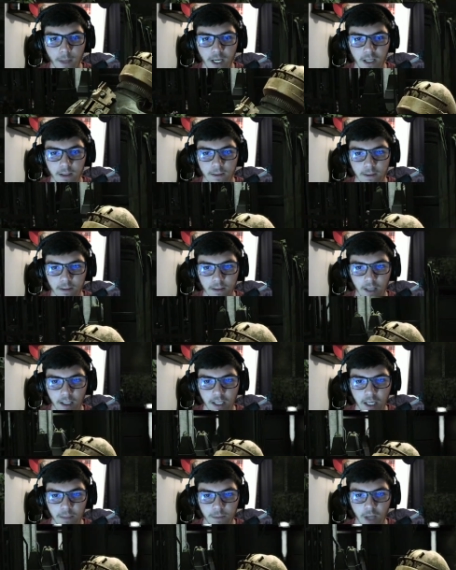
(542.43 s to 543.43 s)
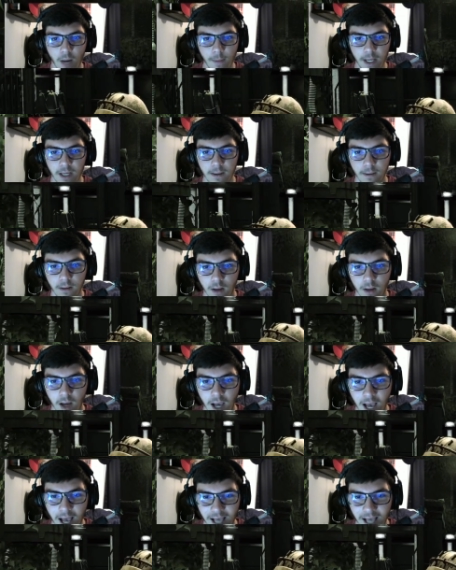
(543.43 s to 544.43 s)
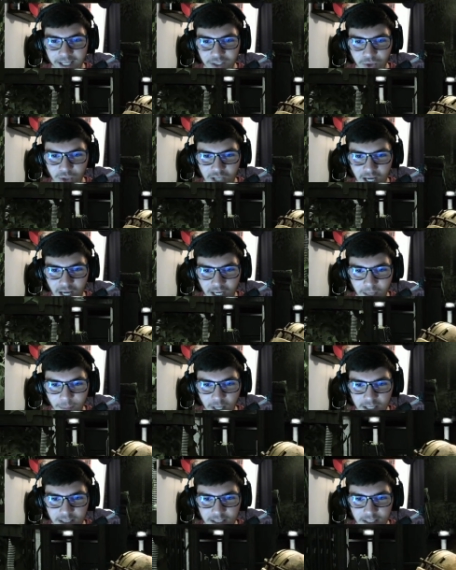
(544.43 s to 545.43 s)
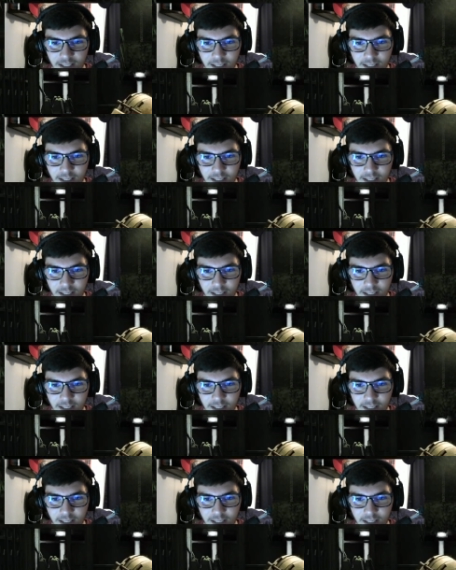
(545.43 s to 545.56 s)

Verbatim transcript: They keep coming. Haha, you stuck in place!